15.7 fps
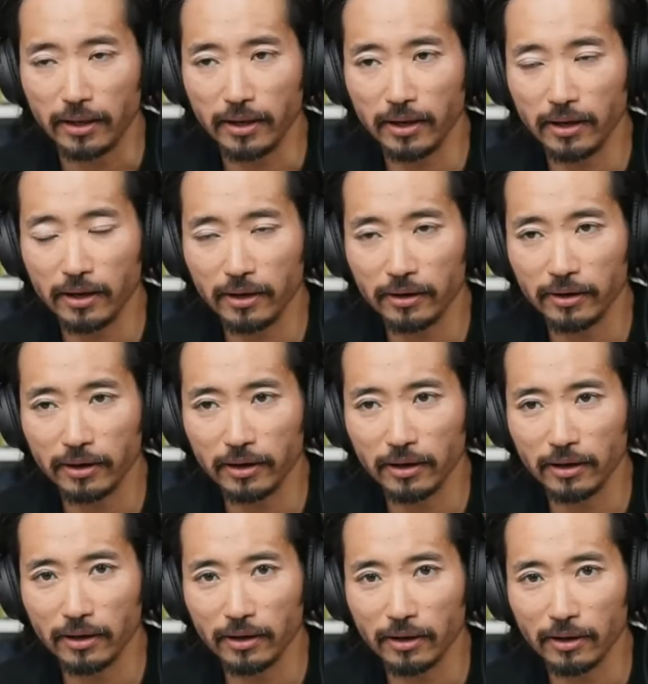And
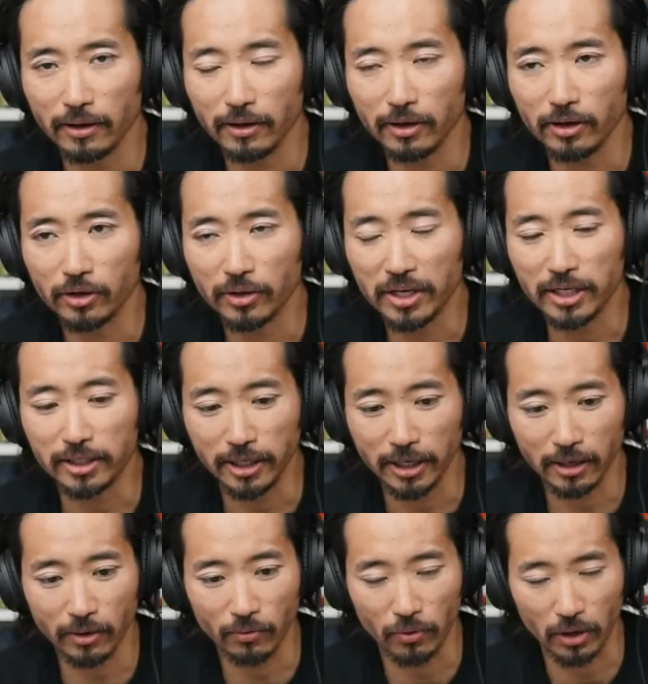uh, you know, he did
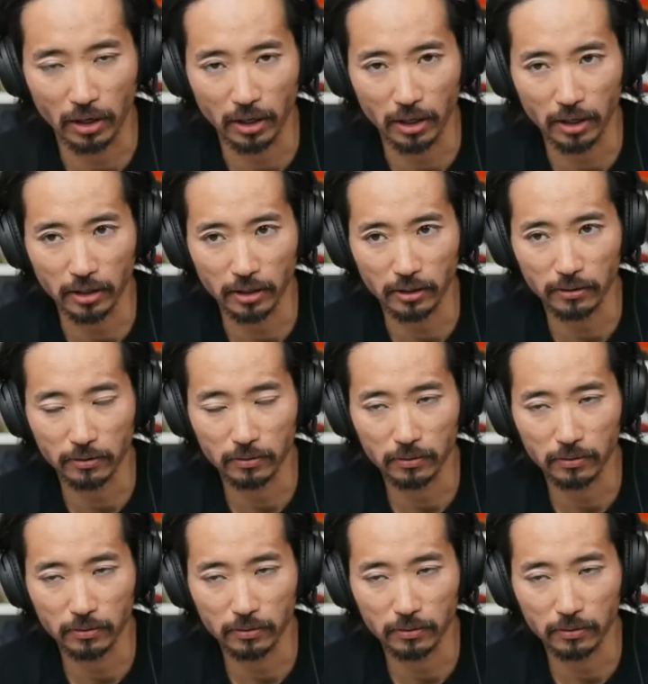a run.